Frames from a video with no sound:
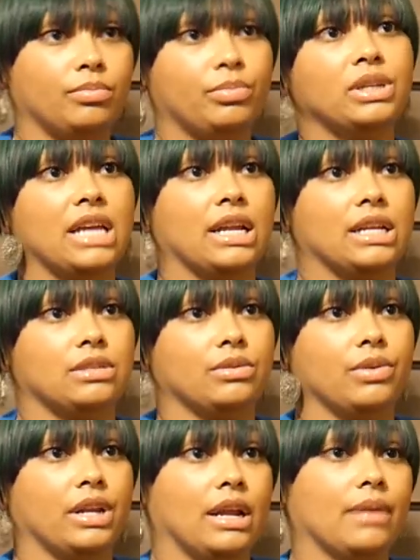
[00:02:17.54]
put that
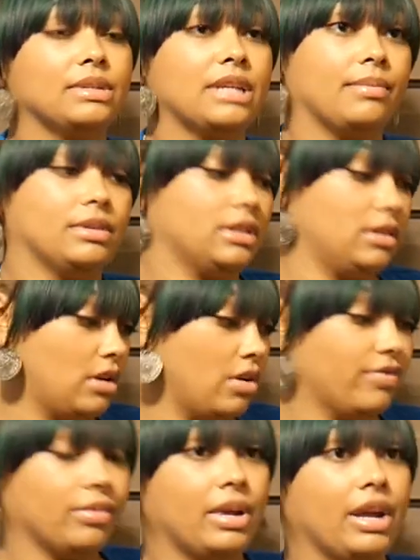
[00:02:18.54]
into it, and I was able to go
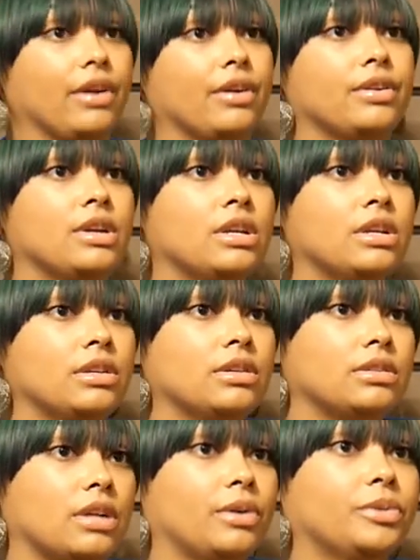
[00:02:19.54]
from there.
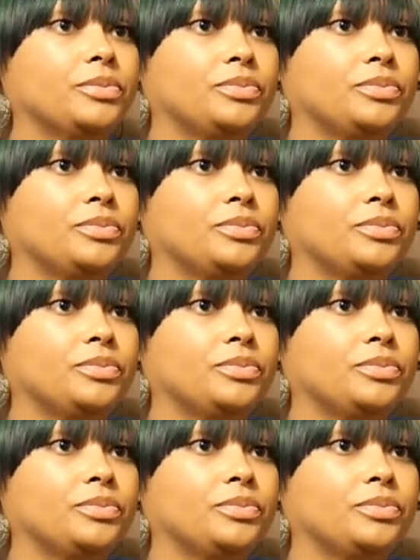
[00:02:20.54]
So